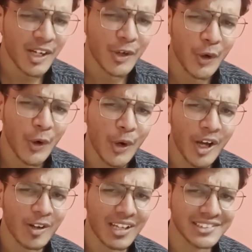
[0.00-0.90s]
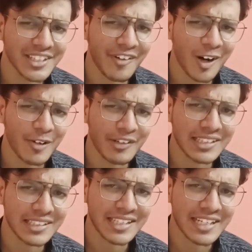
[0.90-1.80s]
code, or you can say whatever
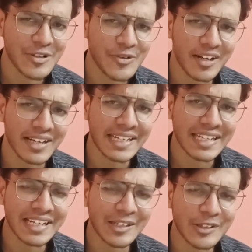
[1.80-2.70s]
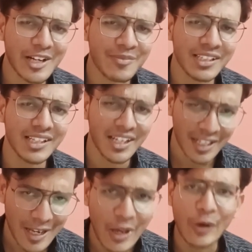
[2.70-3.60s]
the thing you are writing in terminal,
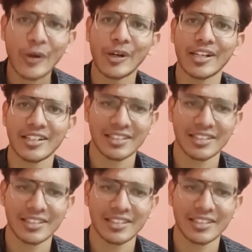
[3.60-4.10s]
look good.